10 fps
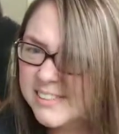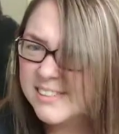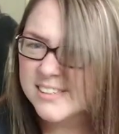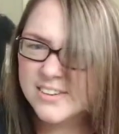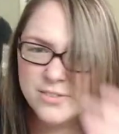
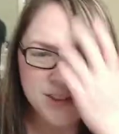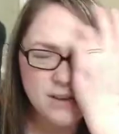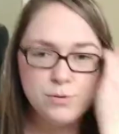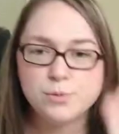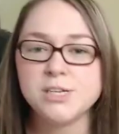Let's go over
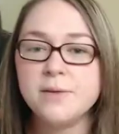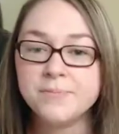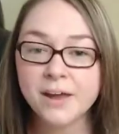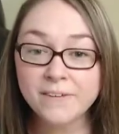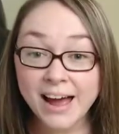that one more time.
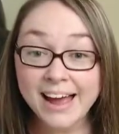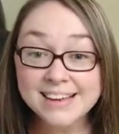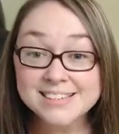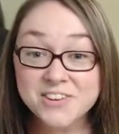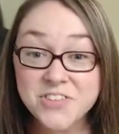Okay,
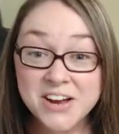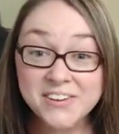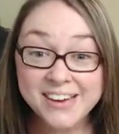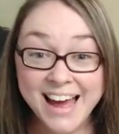so there you